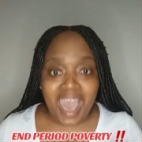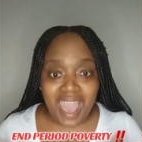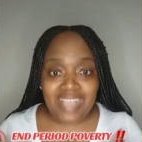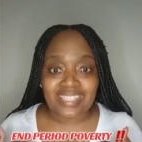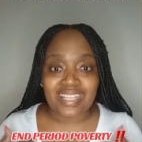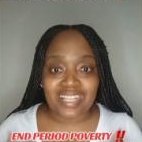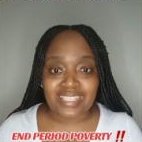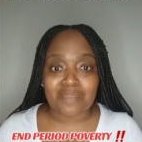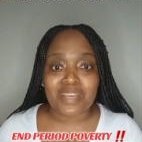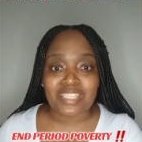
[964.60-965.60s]
I, Sihle
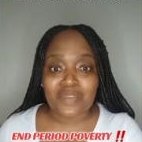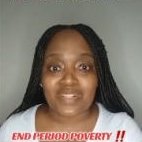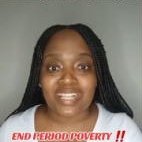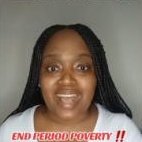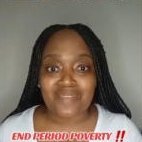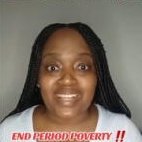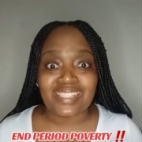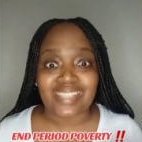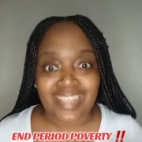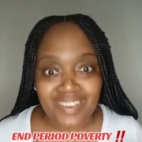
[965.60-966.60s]
Simisi will come
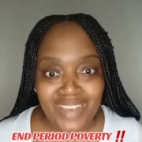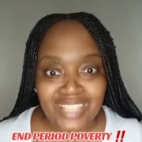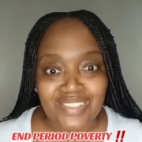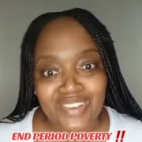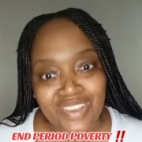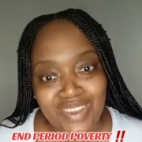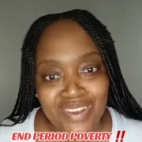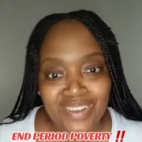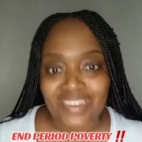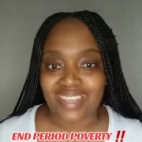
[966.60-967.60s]
and deliver to
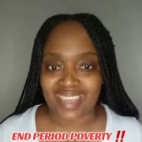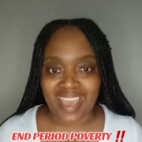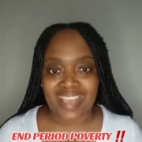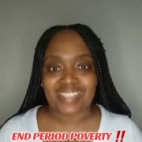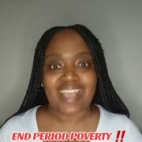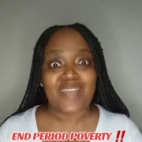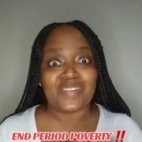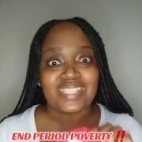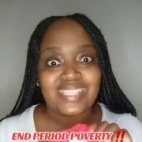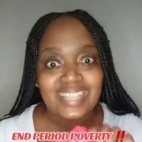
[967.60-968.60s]
you. Yes, I
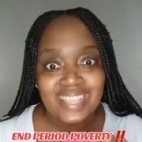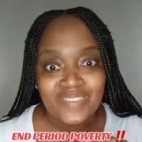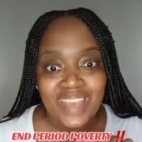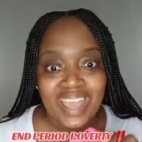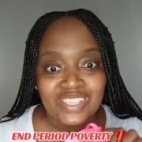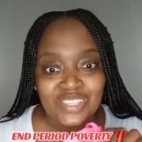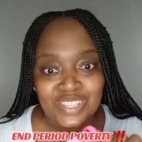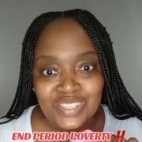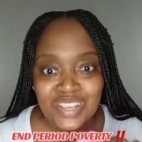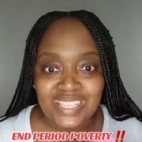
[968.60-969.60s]
will deliver at
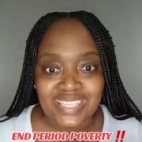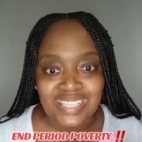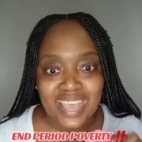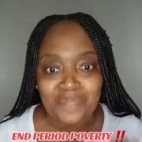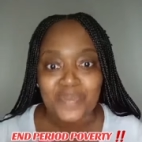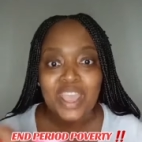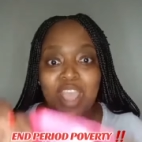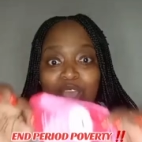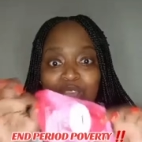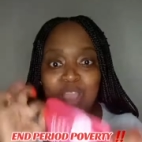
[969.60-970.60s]
your doorstep
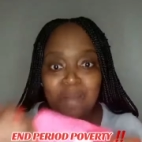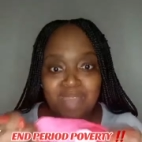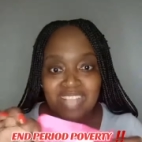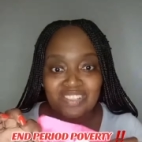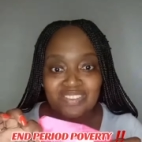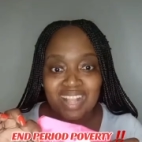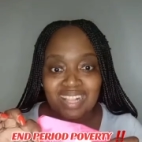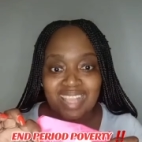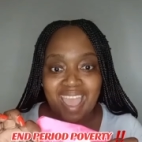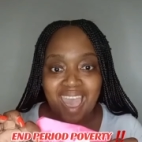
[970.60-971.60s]
your
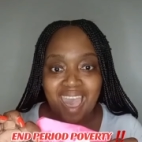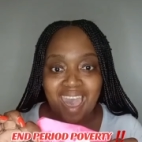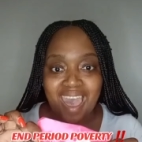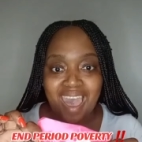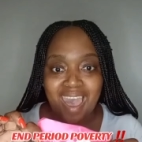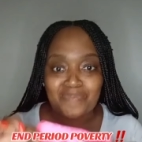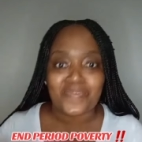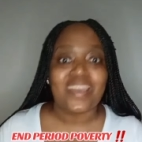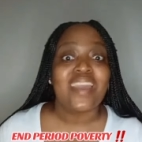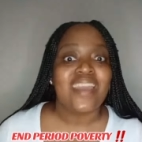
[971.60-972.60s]
menstrual
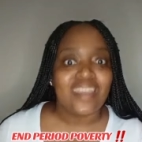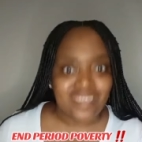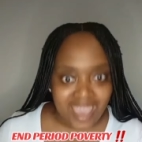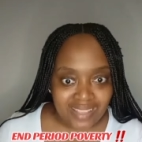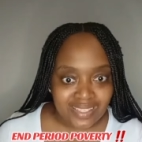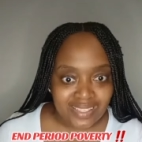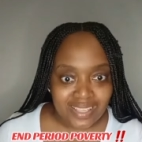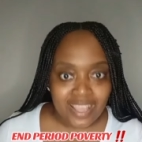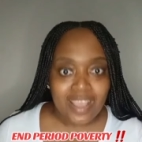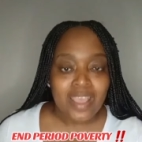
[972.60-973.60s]
cup.
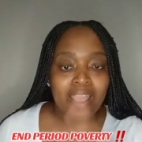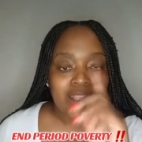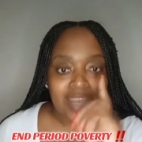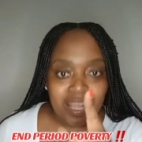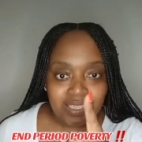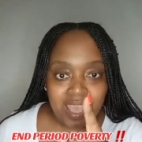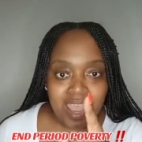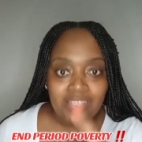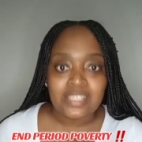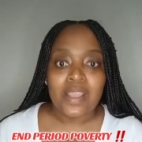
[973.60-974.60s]
Yes, let's
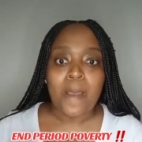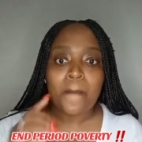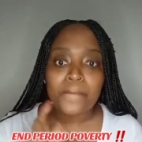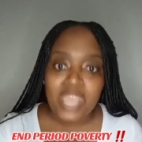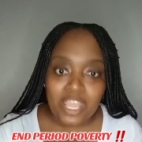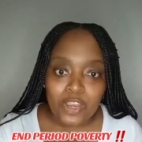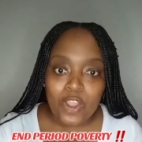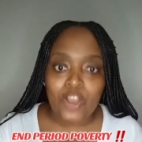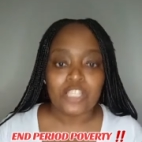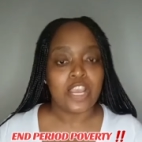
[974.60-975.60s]
end
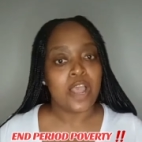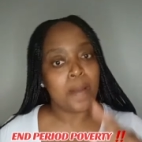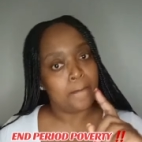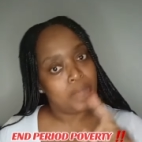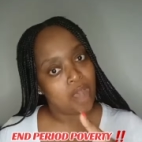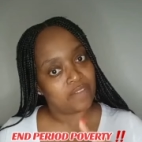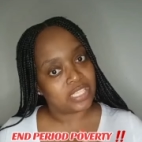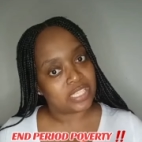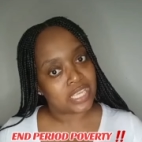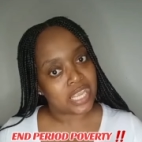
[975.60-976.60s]
period
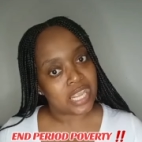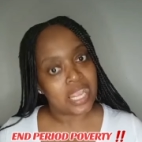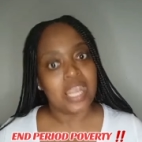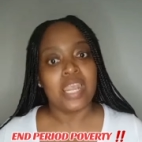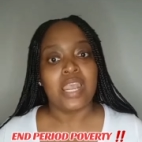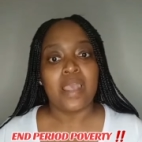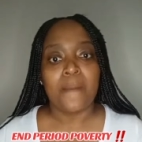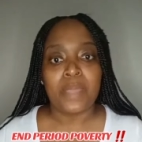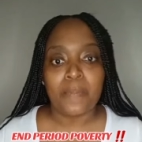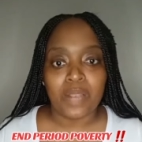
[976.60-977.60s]
poverty
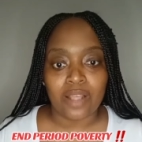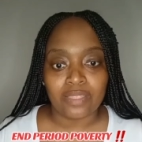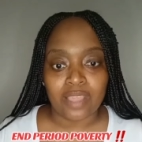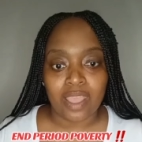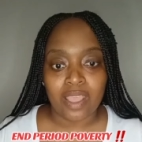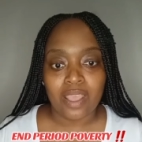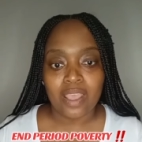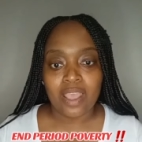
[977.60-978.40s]
people out there.